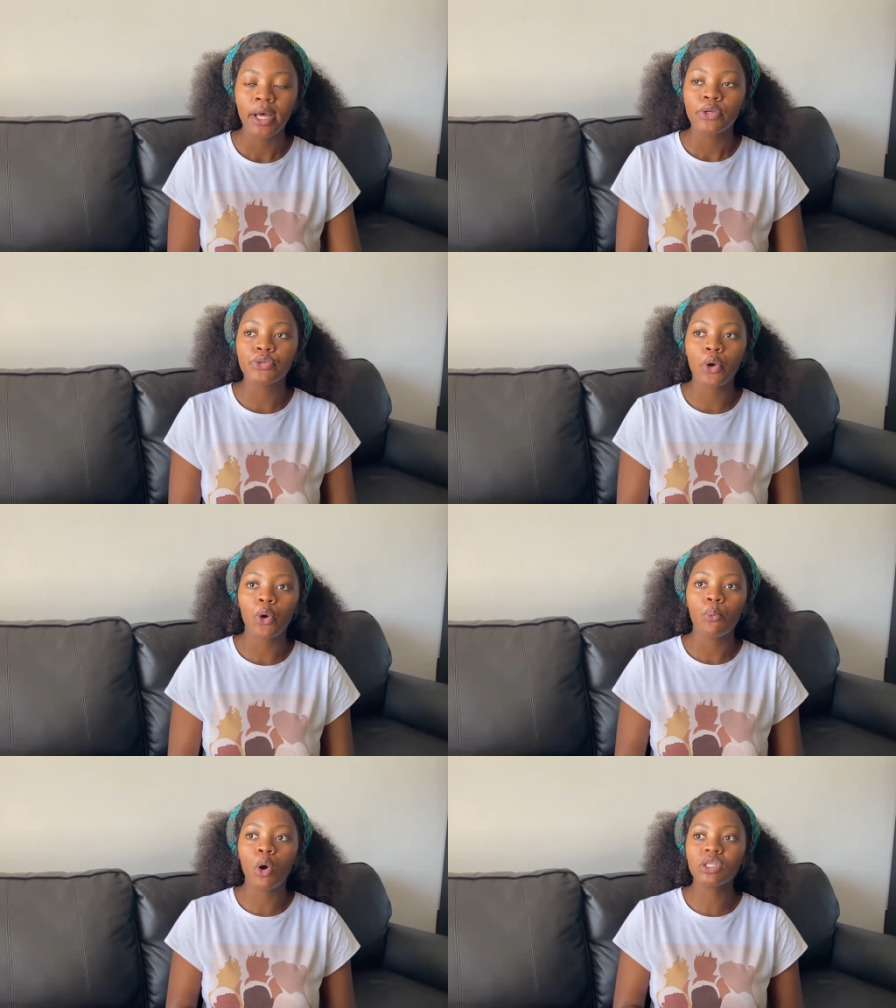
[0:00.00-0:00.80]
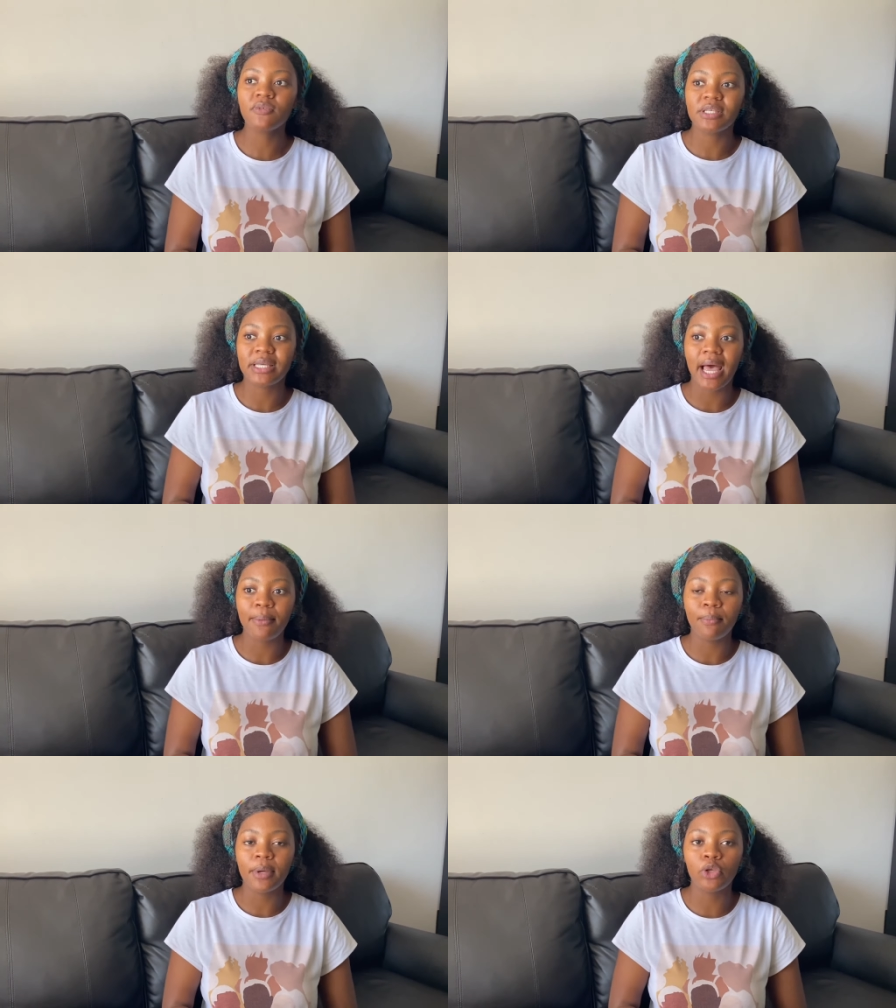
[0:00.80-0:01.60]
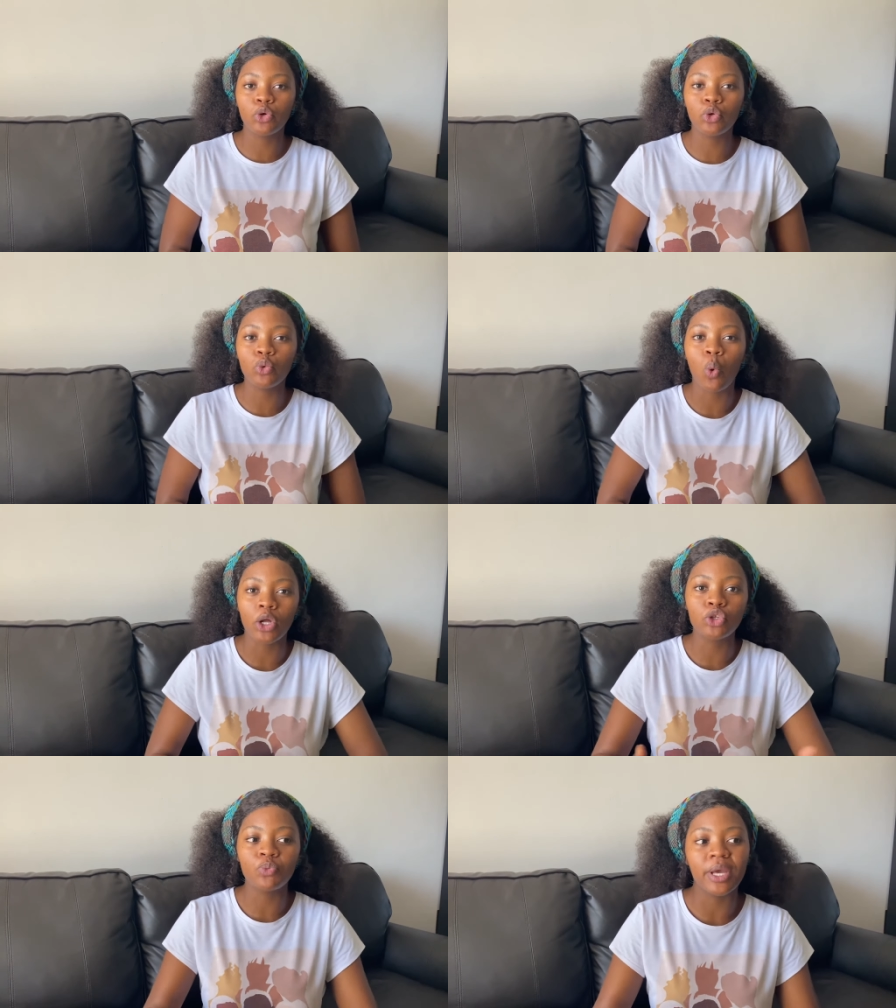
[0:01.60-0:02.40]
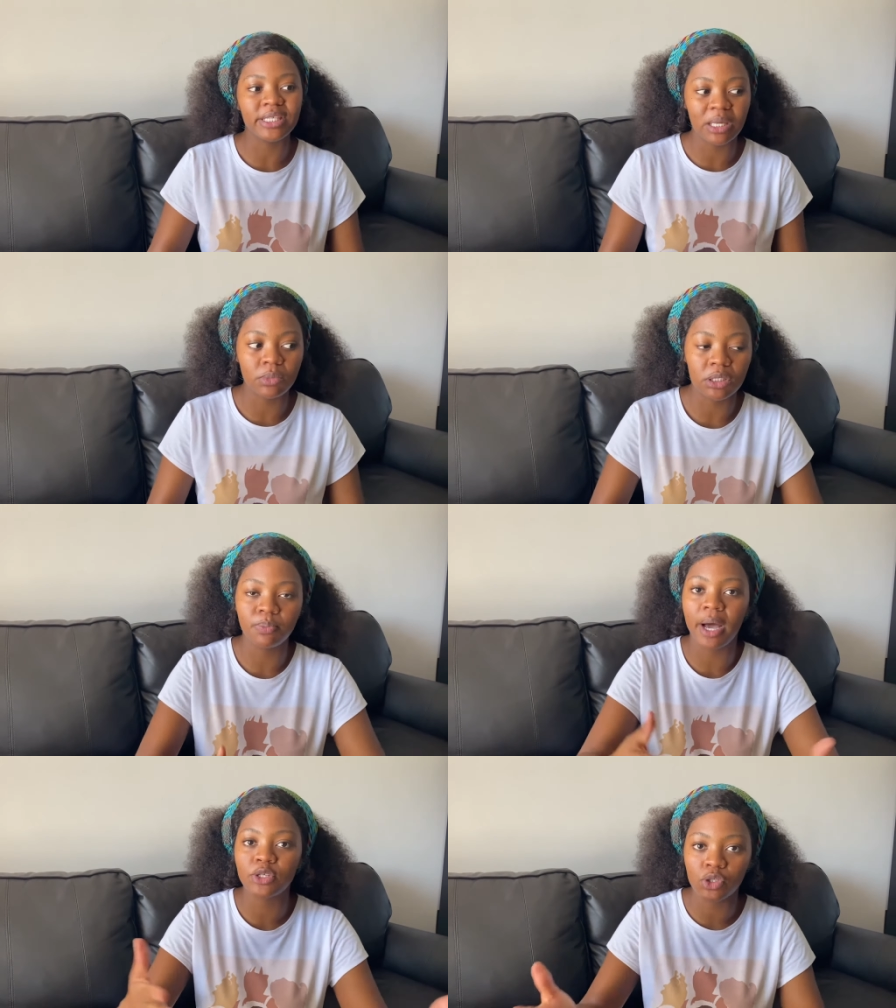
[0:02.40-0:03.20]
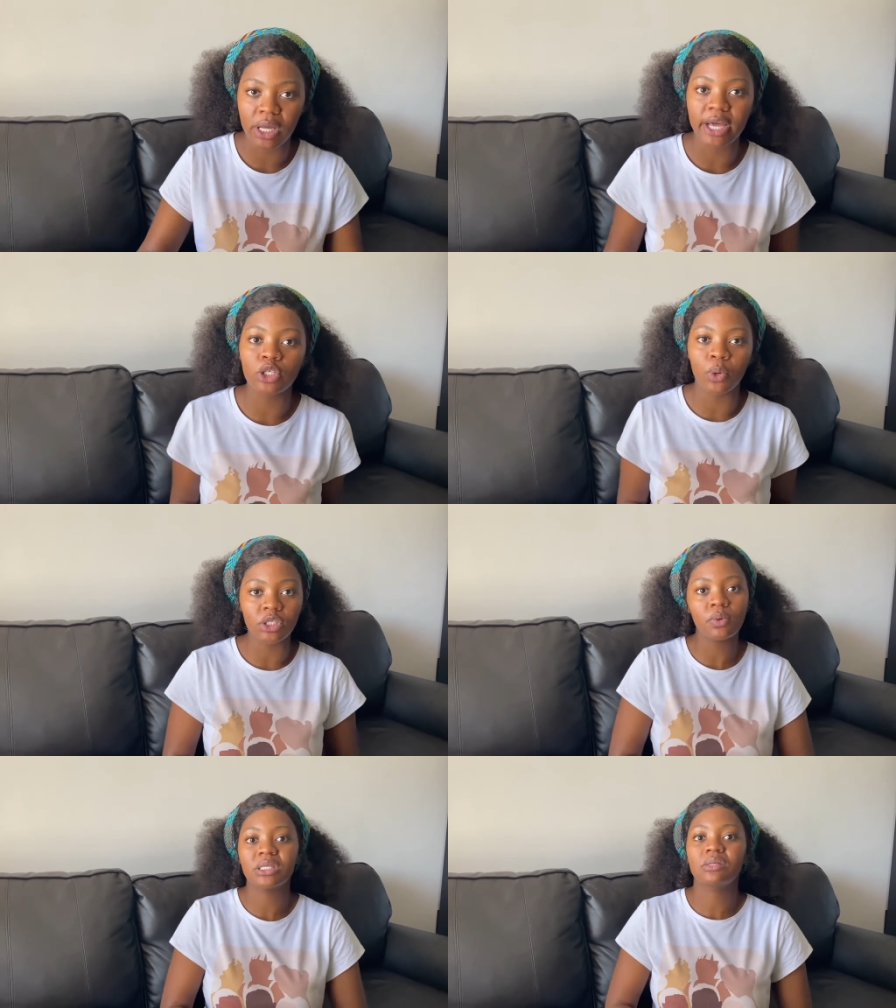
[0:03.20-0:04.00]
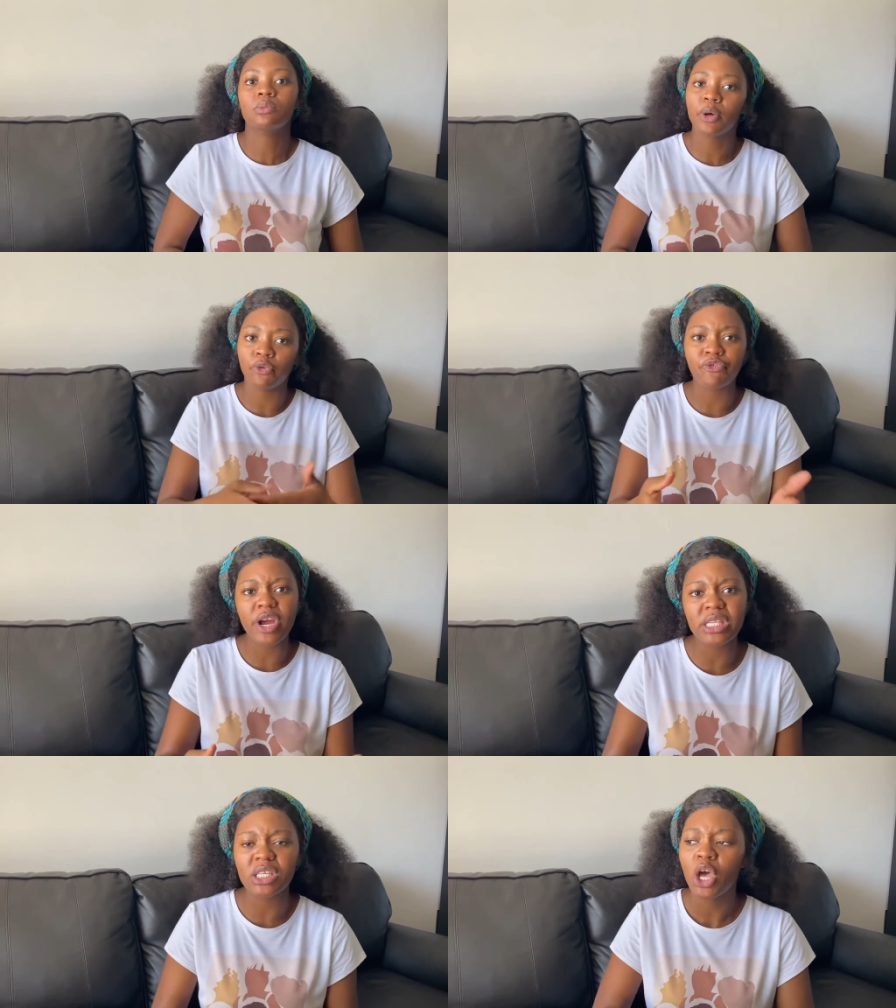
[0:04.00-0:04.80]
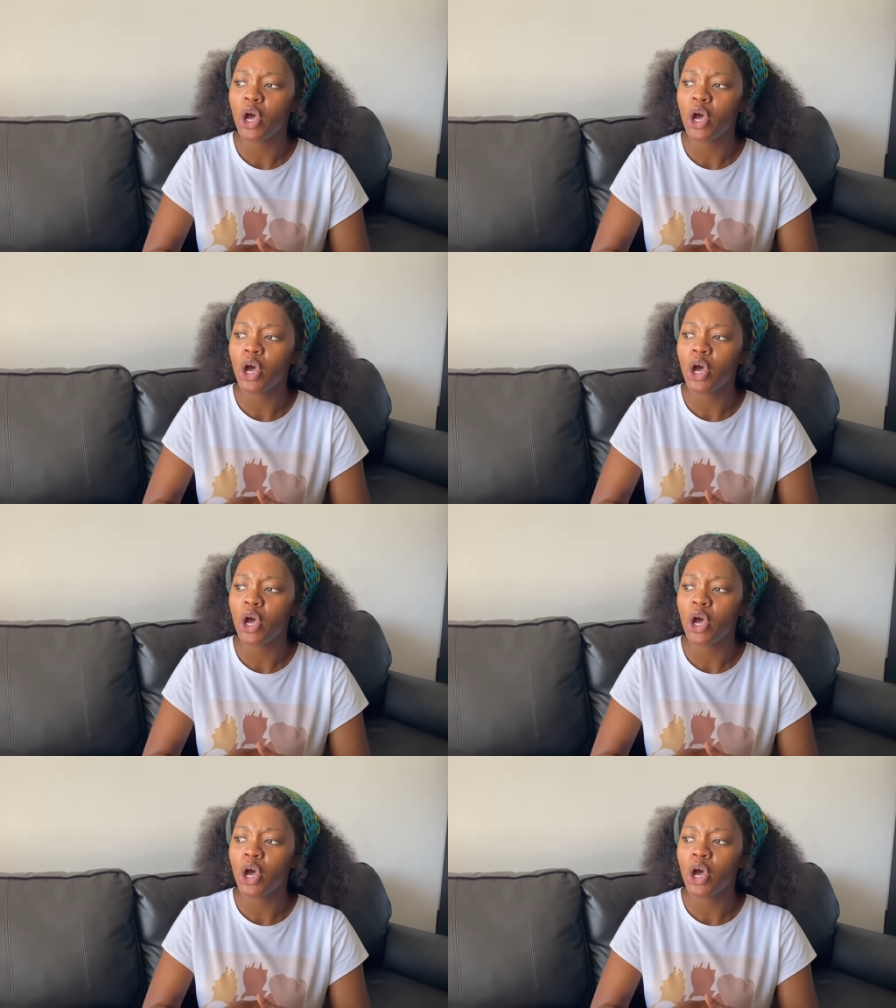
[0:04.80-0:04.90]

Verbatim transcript: So most of the time, you, you want to be accepted by society, you want to be accepted by your friends,